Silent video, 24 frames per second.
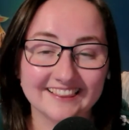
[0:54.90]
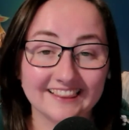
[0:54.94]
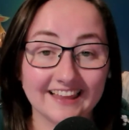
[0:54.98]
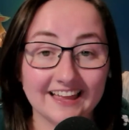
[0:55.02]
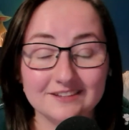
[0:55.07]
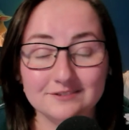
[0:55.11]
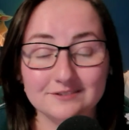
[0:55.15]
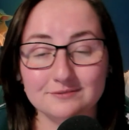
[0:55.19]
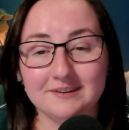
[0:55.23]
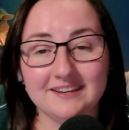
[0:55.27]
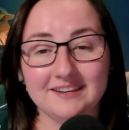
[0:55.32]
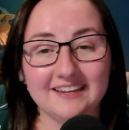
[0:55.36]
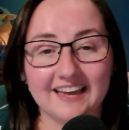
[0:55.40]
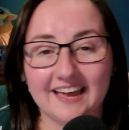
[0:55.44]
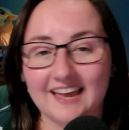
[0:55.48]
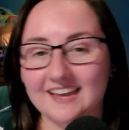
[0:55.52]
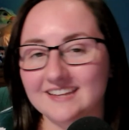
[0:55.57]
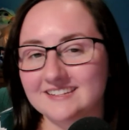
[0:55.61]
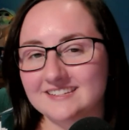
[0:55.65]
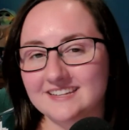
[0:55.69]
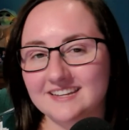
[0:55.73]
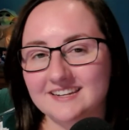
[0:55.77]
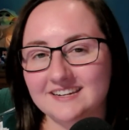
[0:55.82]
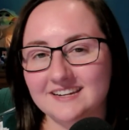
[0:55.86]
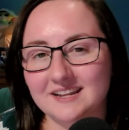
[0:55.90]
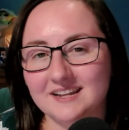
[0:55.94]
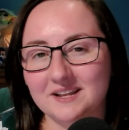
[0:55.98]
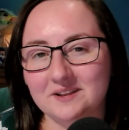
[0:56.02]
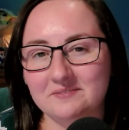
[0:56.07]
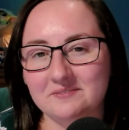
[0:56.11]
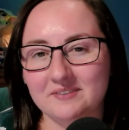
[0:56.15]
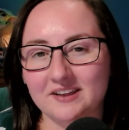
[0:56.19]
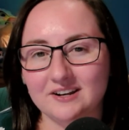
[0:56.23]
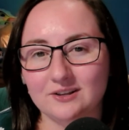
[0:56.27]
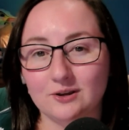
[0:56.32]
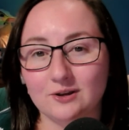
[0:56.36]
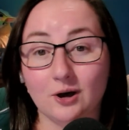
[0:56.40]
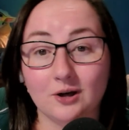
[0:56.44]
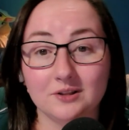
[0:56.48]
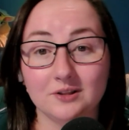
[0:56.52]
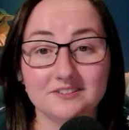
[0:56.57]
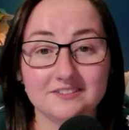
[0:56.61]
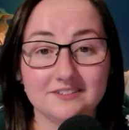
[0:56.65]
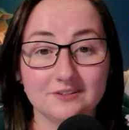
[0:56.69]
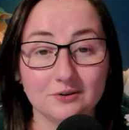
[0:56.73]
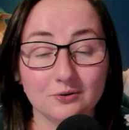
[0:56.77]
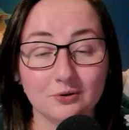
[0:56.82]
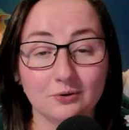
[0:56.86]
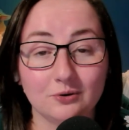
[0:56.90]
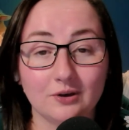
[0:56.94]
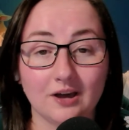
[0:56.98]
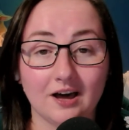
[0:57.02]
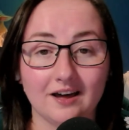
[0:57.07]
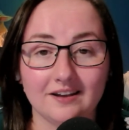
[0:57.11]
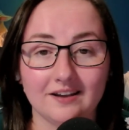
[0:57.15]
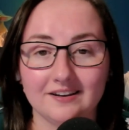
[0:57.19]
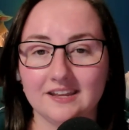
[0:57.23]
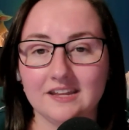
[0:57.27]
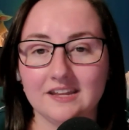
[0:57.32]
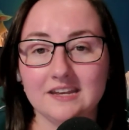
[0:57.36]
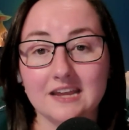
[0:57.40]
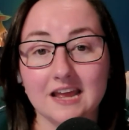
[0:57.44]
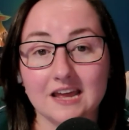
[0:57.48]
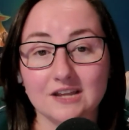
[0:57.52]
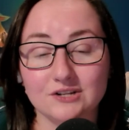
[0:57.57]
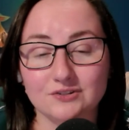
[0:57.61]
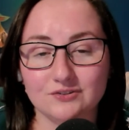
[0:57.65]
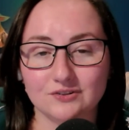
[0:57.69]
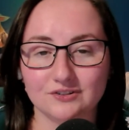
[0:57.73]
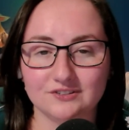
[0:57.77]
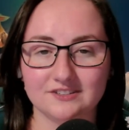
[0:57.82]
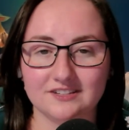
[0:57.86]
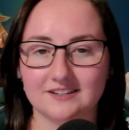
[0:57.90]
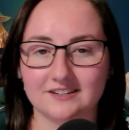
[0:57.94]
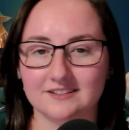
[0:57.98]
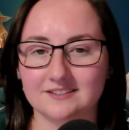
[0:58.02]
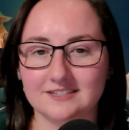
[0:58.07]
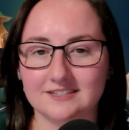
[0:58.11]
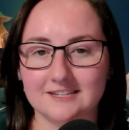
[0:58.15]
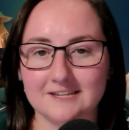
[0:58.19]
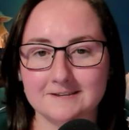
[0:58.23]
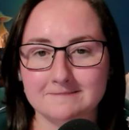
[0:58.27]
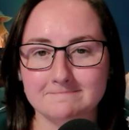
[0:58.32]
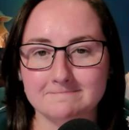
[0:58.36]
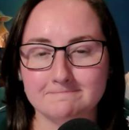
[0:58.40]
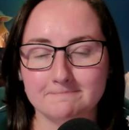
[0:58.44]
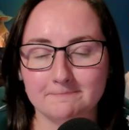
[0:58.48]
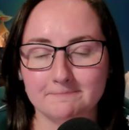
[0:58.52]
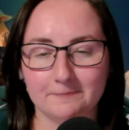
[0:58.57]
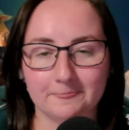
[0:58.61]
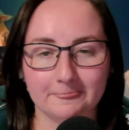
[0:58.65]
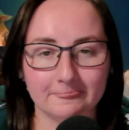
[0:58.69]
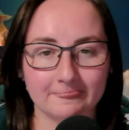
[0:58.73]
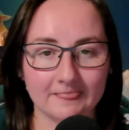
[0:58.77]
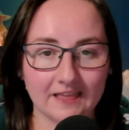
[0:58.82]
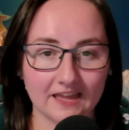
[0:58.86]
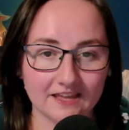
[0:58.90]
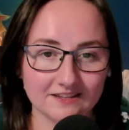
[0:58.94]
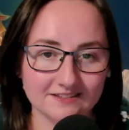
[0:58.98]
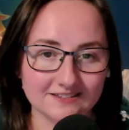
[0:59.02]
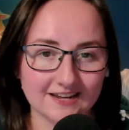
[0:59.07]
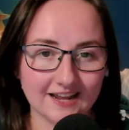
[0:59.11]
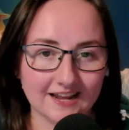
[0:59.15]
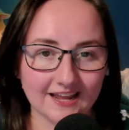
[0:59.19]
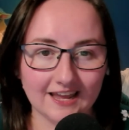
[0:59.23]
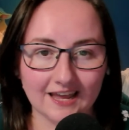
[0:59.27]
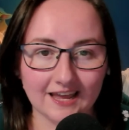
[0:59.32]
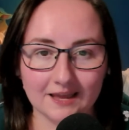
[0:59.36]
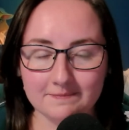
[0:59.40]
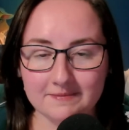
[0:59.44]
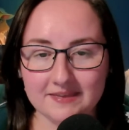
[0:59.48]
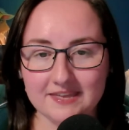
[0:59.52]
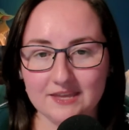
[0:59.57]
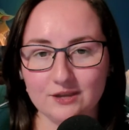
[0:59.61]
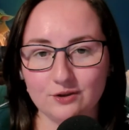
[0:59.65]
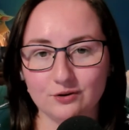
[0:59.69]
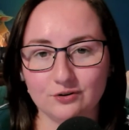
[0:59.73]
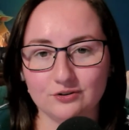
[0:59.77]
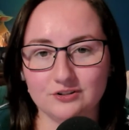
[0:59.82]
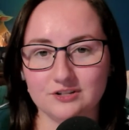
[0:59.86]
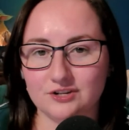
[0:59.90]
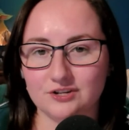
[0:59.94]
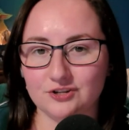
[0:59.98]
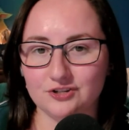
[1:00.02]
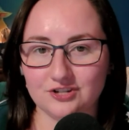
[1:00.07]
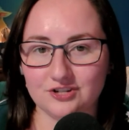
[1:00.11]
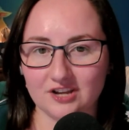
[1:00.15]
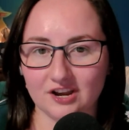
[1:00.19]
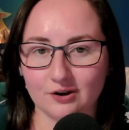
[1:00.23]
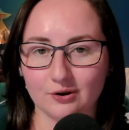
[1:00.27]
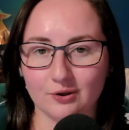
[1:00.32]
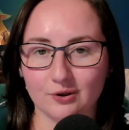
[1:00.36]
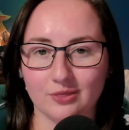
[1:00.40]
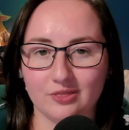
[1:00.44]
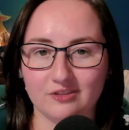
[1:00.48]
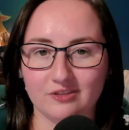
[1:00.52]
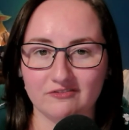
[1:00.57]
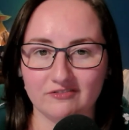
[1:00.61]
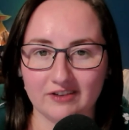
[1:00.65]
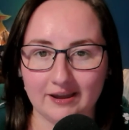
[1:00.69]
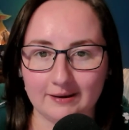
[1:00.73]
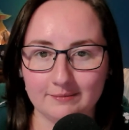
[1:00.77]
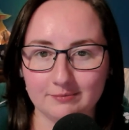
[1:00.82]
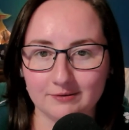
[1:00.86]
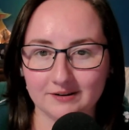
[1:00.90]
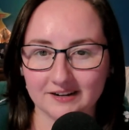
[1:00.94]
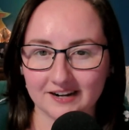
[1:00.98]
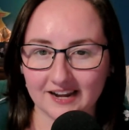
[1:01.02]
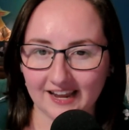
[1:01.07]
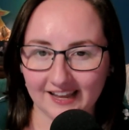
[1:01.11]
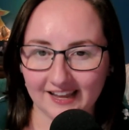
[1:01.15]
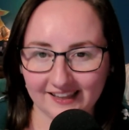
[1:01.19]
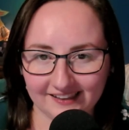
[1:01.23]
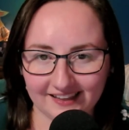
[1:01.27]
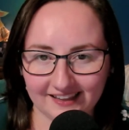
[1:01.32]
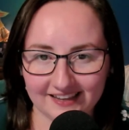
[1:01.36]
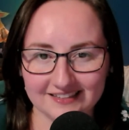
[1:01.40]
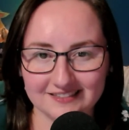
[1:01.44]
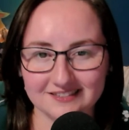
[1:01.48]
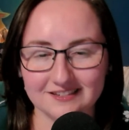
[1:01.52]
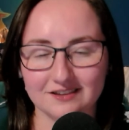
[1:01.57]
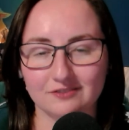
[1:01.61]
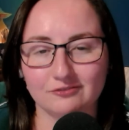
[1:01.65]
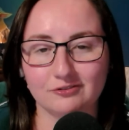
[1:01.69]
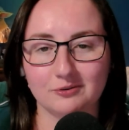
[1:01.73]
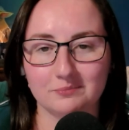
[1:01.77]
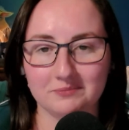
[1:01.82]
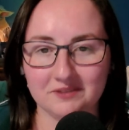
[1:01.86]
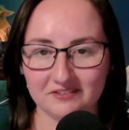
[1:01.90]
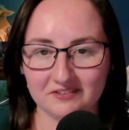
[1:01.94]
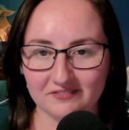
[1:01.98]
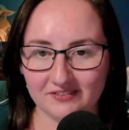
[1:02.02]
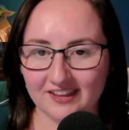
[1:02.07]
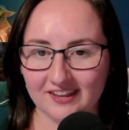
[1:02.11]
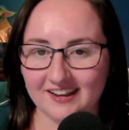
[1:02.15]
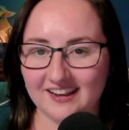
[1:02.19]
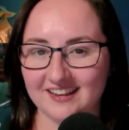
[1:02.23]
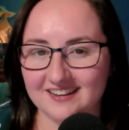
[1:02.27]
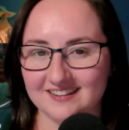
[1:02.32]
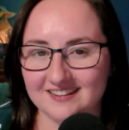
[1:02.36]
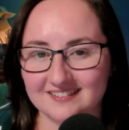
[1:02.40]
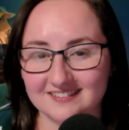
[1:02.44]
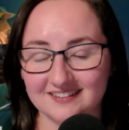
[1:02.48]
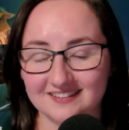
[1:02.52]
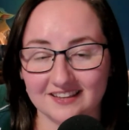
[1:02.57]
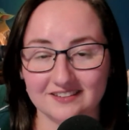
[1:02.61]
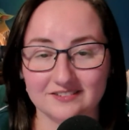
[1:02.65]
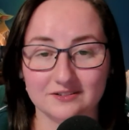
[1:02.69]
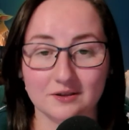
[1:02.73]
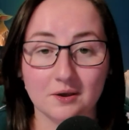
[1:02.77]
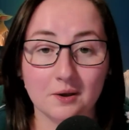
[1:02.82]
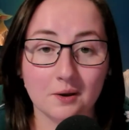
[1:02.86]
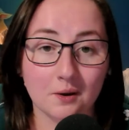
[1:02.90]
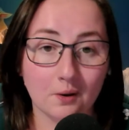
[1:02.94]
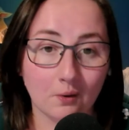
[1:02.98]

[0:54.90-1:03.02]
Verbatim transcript: Last week, I attended an event called XeroCon in Nashville, Tennessee, and today I'm eager to share the vibrant highlights from the event and discuss